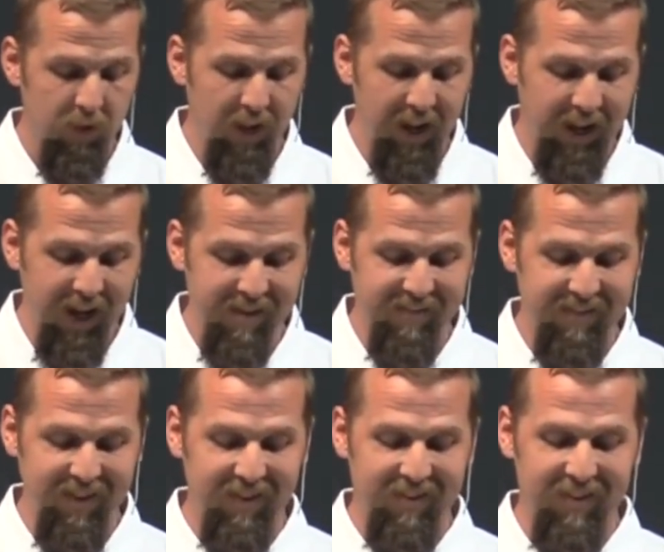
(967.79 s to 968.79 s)
And I kind of
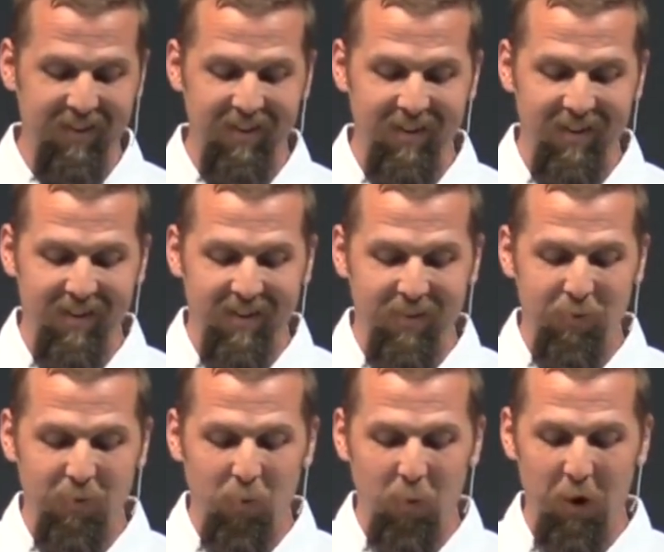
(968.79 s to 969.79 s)
see it
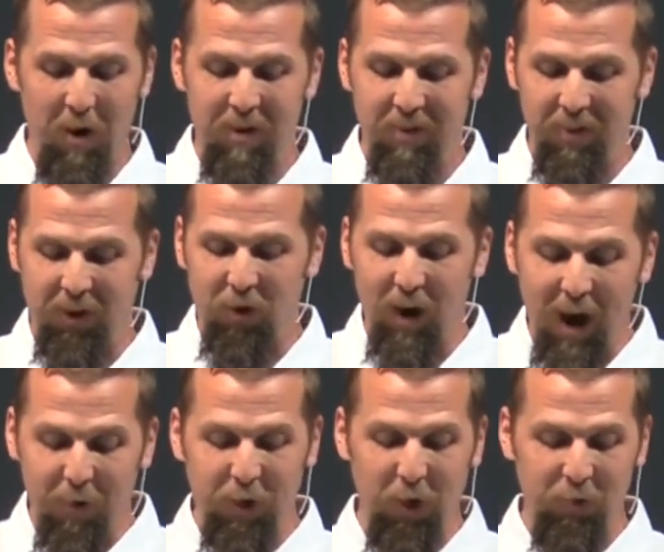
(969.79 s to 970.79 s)
where the
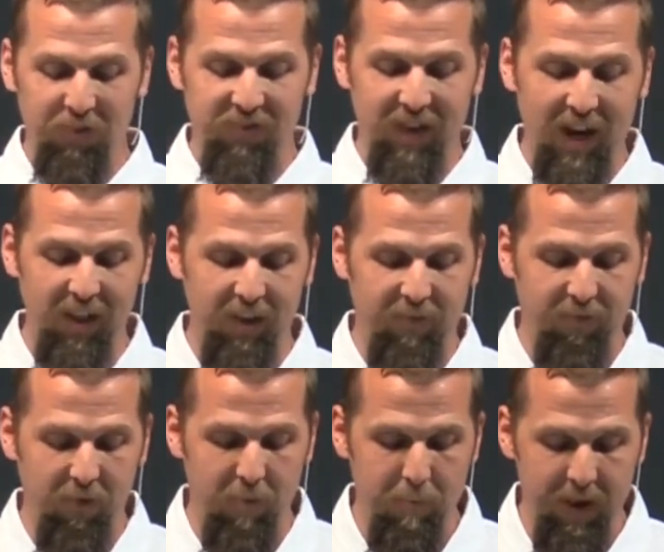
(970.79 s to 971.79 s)
crowd goes silent
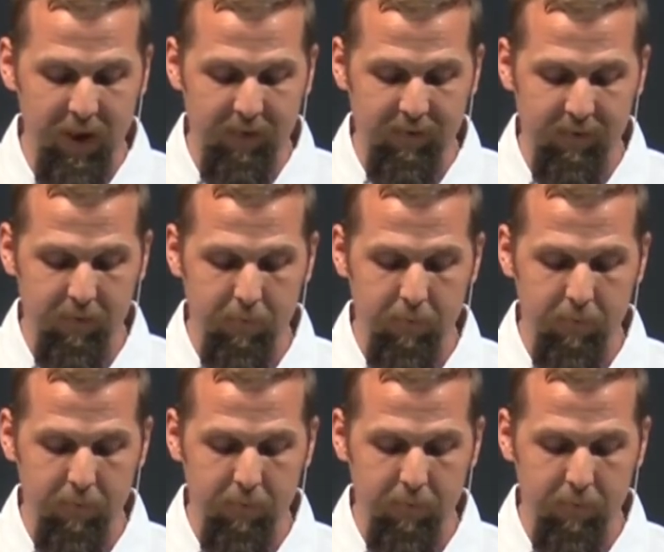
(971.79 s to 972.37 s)
for a minute.